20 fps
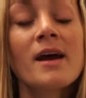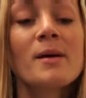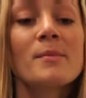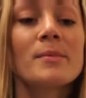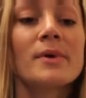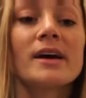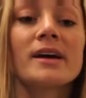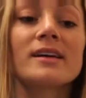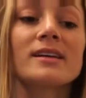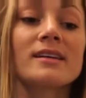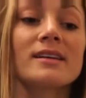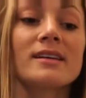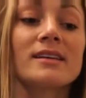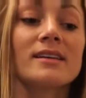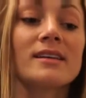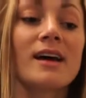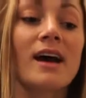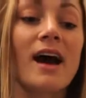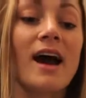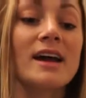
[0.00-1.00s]
but
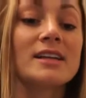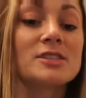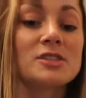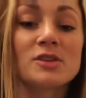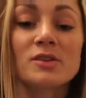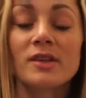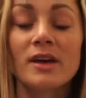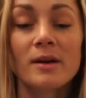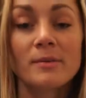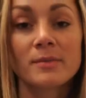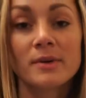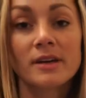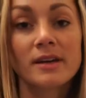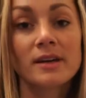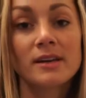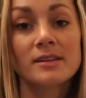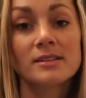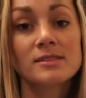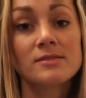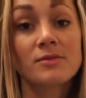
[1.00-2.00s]
I do that
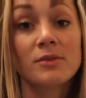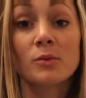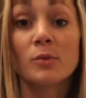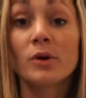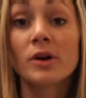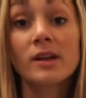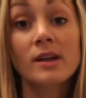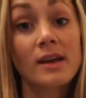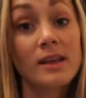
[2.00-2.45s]
because, for one,